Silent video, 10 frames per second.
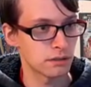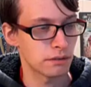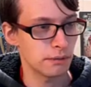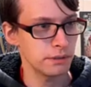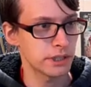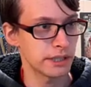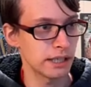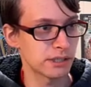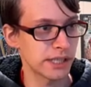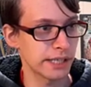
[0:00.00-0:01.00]
I'm getting
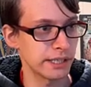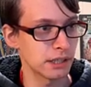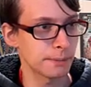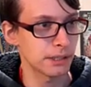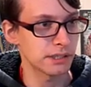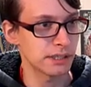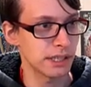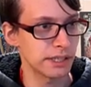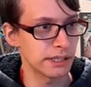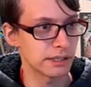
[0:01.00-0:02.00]
down to second gear because it
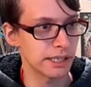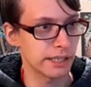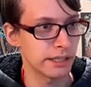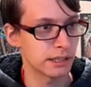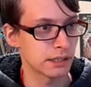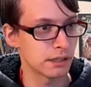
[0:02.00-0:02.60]
said to get into second gear.